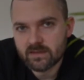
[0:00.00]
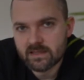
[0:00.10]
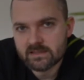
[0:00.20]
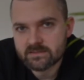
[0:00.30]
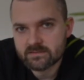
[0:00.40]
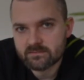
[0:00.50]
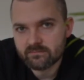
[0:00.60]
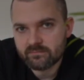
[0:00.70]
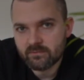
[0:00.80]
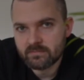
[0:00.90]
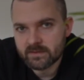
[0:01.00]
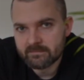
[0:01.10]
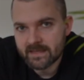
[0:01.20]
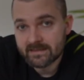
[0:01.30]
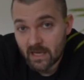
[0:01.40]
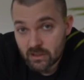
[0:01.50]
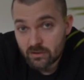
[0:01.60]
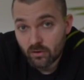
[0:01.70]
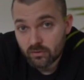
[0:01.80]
is probably make that a lot